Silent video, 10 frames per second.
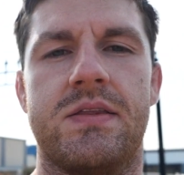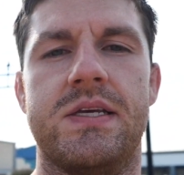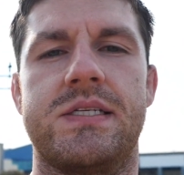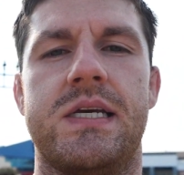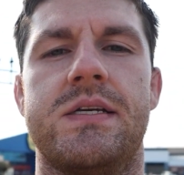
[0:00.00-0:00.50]

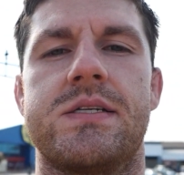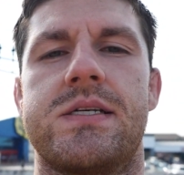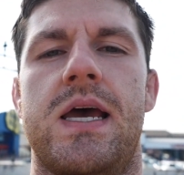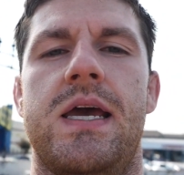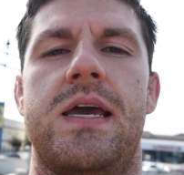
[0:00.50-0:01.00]
this
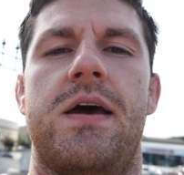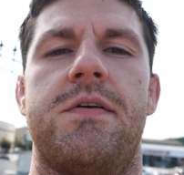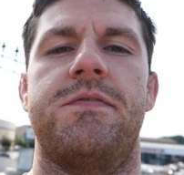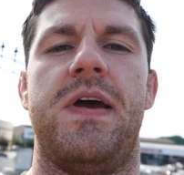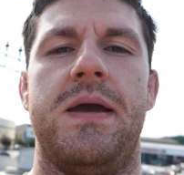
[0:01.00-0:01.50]
is a
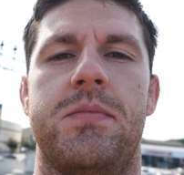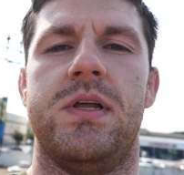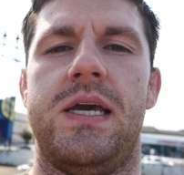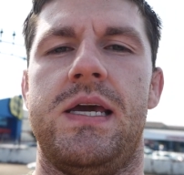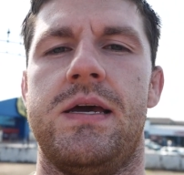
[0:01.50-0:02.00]

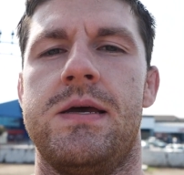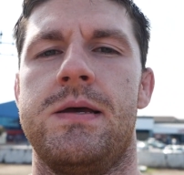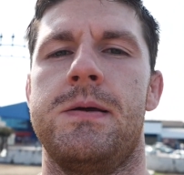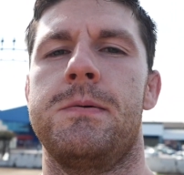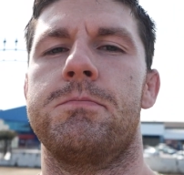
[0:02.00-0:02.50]
family
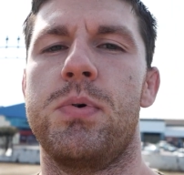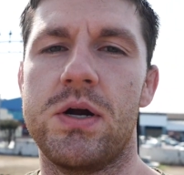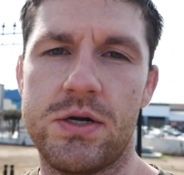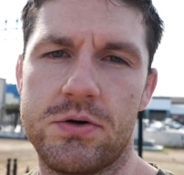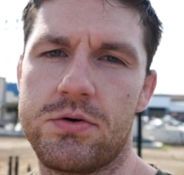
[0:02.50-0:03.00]

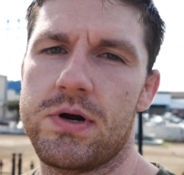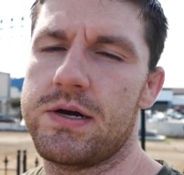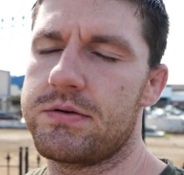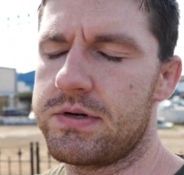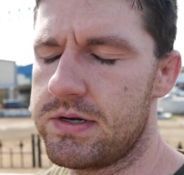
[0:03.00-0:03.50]
burial
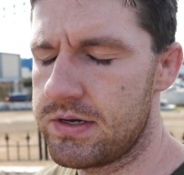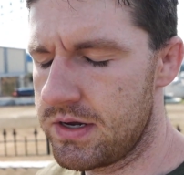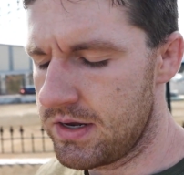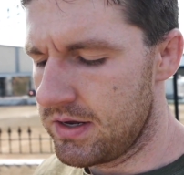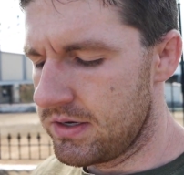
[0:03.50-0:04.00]

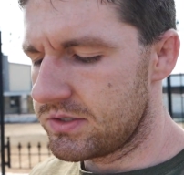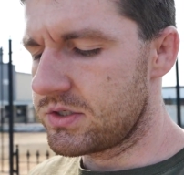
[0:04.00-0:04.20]
ground.